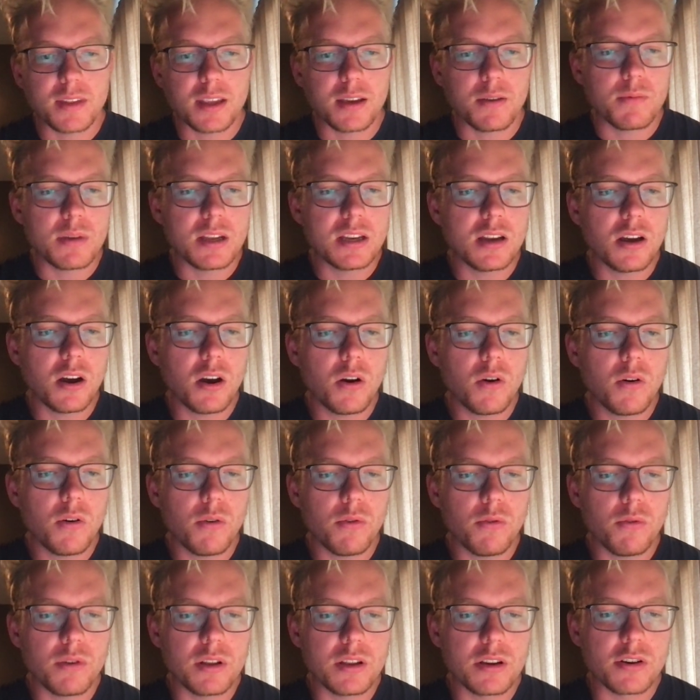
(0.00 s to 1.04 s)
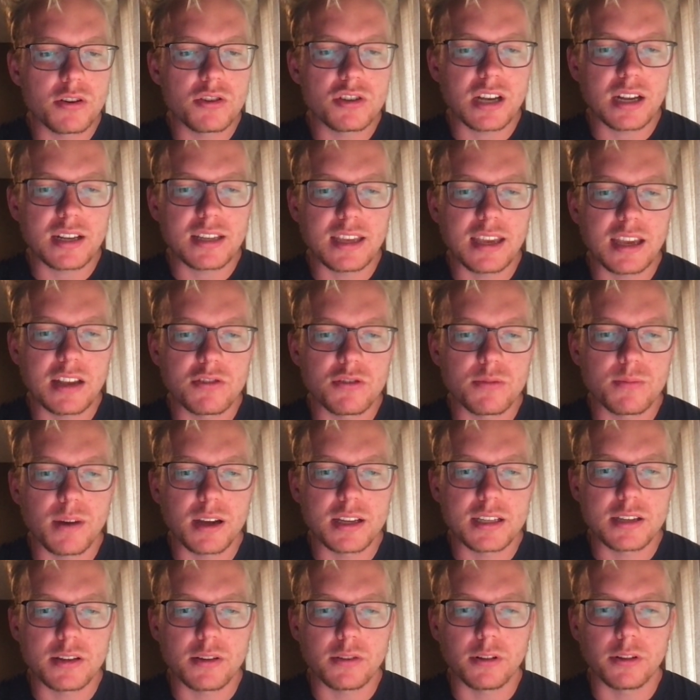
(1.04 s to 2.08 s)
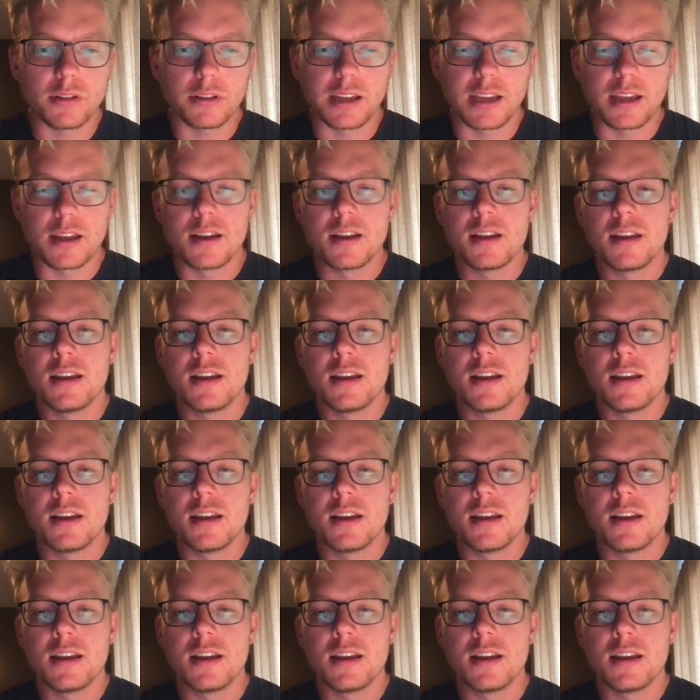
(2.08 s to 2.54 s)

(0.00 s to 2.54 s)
We know when you're injecting intramuscularly